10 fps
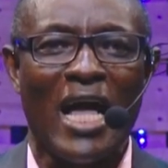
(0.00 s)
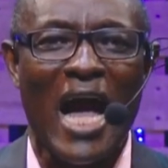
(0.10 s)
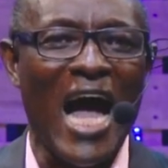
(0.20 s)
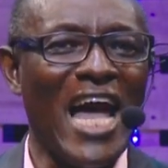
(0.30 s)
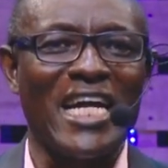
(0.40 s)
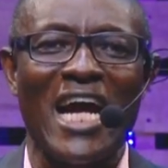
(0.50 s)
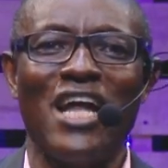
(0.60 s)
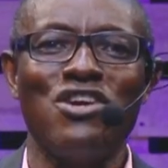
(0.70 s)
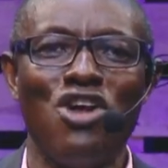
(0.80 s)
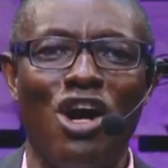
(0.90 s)
I
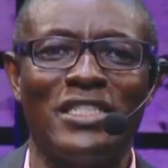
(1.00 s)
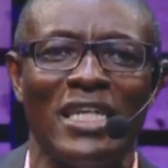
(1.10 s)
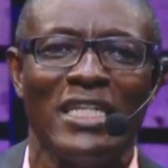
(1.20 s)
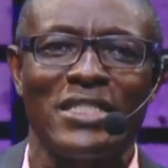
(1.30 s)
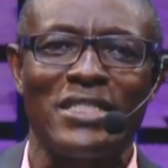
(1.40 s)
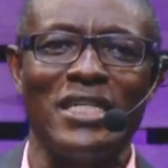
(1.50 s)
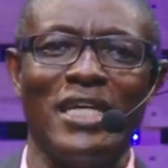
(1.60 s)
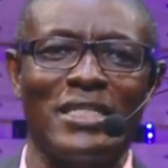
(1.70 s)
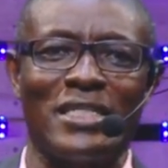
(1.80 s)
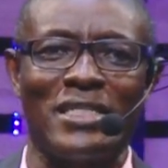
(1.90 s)
cannot
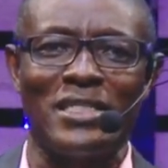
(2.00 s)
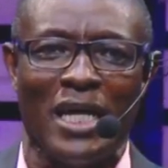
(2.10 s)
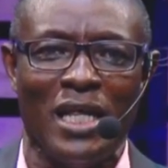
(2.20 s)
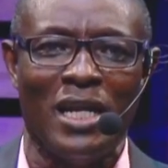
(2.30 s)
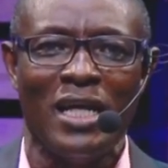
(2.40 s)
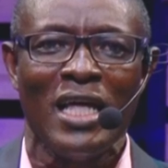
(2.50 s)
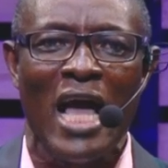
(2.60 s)
sit still.